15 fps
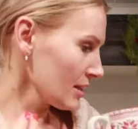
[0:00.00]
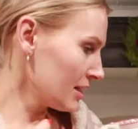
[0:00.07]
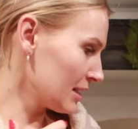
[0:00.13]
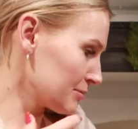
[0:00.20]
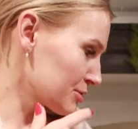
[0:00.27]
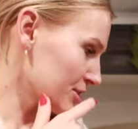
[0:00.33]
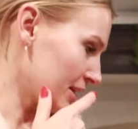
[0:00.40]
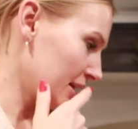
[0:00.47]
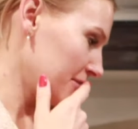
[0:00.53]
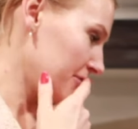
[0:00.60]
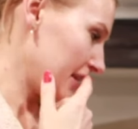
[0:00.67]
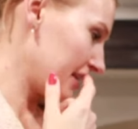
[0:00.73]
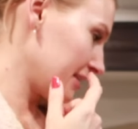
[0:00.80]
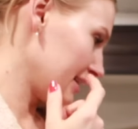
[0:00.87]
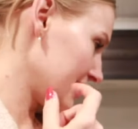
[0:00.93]
And I'm just kind of
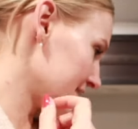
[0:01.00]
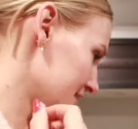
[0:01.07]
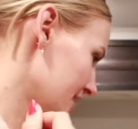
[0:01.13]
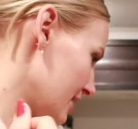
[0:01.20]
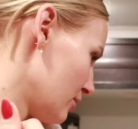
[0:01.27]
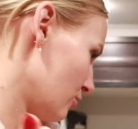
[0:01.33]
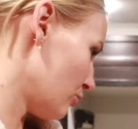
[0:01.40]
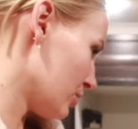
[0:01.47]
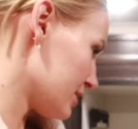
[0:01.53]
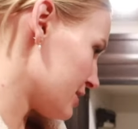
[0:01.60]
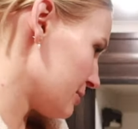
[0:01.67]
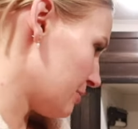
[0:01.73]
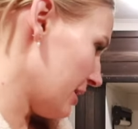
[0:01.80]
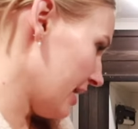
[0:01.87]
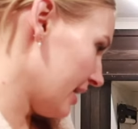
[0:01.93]
finalizing what
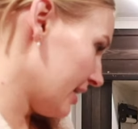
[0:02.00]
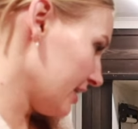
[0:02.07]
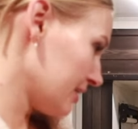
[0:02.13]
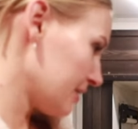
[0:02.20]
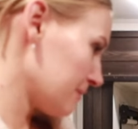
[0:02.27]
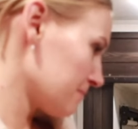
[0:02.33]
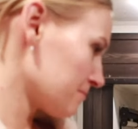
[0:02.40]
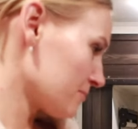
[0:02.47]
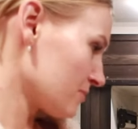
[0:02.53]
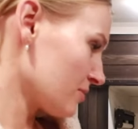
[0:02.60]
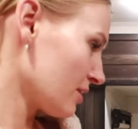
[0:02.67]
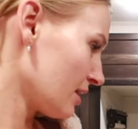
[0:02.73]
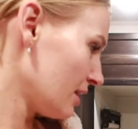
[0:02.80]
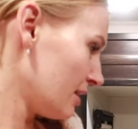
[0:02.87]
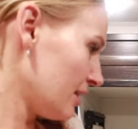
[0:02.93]
to pack.
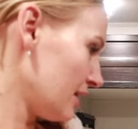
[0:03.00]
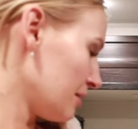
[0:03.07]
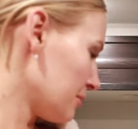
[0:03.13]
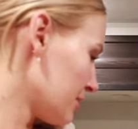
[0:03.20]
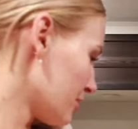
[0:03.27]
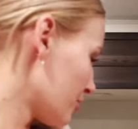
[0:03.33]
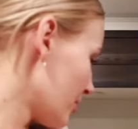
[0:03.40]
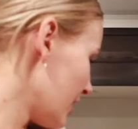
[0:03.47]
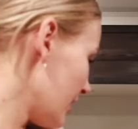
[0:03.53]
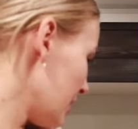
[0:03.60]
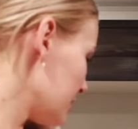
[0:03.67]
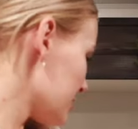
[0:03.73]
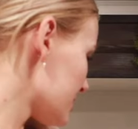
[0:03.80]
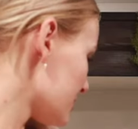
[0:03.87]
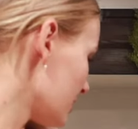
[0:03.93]
I'm gonna
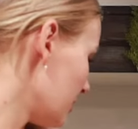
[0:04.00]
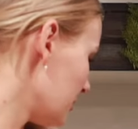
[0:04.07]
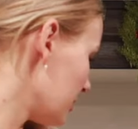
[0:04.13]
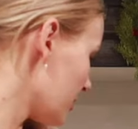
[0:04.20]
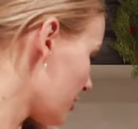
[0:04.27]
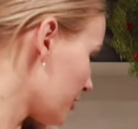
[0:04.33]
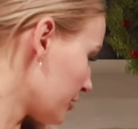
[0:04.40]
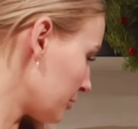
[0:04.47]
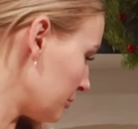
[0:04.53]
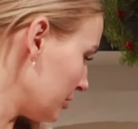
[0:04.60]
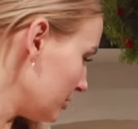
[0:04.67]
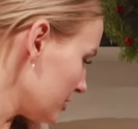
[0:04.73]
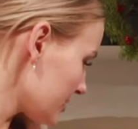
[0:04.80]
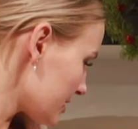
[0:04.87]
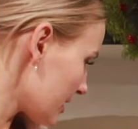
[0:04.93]
grab some
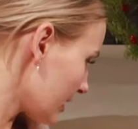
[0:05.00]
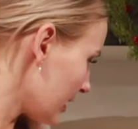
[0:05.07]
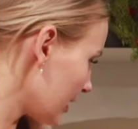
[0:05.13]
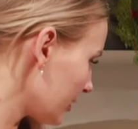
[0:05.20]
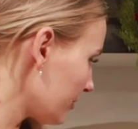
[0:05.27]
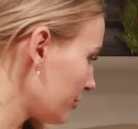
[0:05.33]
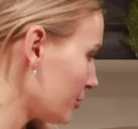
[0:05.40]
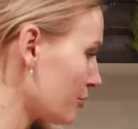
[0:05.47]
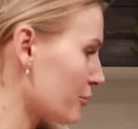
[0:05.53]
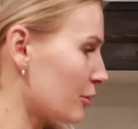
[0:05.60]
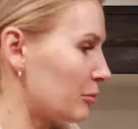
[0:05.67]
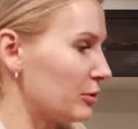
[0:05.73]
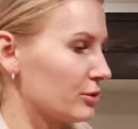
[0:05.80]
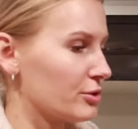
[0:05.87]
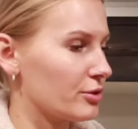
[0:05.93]
thermals. I got a few
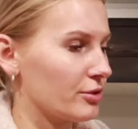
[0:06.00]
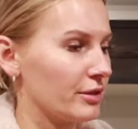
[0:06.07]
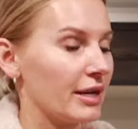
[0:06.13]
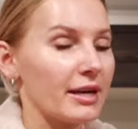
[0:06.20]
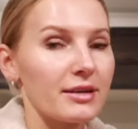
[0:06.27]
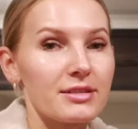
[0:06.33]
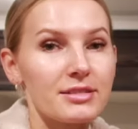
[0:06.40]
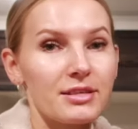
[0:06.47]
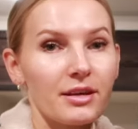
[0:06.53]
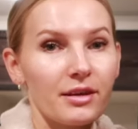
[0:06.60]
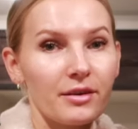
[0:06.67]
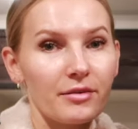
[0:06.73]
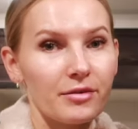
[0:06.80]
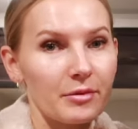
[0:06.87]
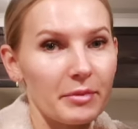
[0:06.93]
thermal turtlenecks
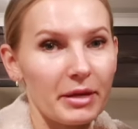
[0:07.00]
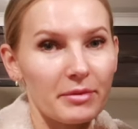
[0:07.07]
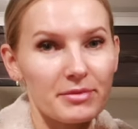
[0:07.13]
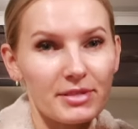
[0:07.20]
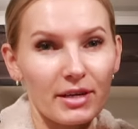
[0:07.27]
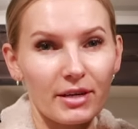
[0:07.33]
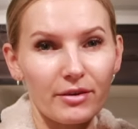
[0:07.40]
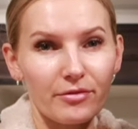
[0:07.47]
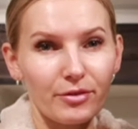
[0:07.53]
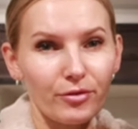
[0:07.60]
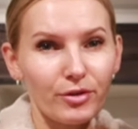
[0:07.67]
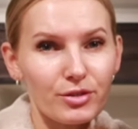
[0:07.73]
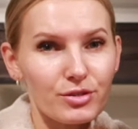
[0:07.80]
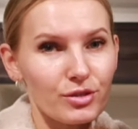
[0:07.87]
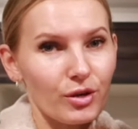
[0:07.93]
from Amazon a few
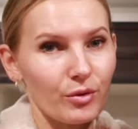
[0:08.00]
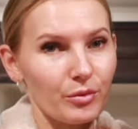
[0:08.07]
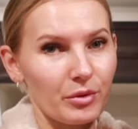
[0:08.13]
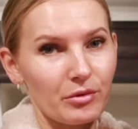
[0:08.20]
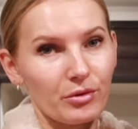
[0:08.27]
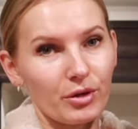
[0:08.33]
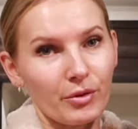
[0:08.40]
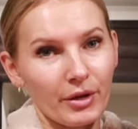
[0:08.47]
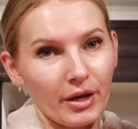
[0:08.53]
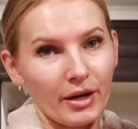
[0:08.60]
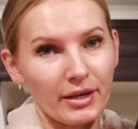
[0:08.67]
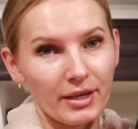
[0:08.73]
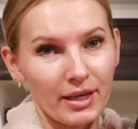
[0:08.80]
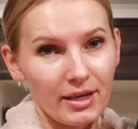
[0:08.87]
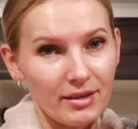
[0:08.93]
years ago when we were going
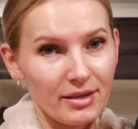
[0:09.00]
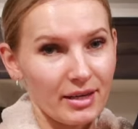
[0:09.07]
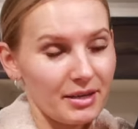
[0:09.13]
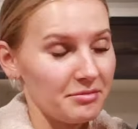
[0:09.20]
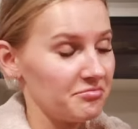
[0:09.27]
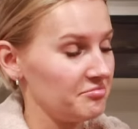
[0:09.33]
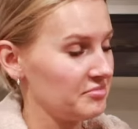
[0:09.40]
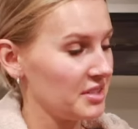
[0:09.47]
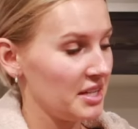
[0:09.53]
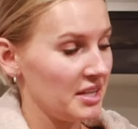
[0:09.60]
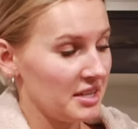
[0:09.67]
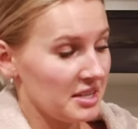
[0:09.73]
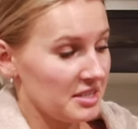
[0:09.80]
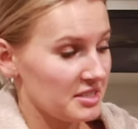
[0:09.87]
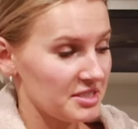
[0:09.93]
hiking, and
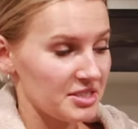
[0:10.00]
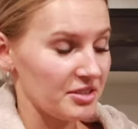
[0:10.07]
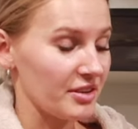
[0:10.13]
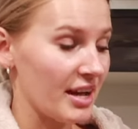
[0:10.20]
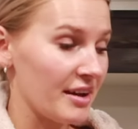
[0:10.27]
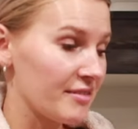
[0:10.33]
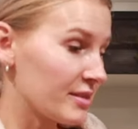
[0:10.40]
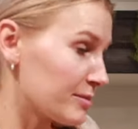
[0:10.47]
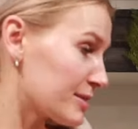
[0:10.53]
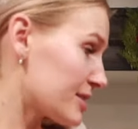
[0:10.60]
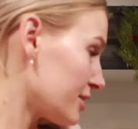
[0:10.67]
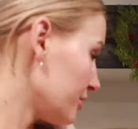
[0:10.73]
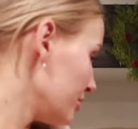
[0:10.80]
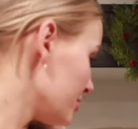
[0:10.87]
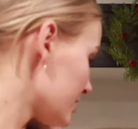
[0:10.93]
still have them,
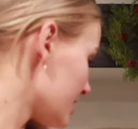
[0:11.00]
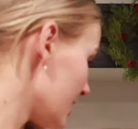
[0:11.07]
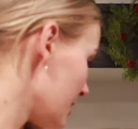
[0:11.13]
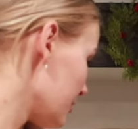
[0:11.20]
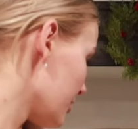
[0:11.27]
still use them.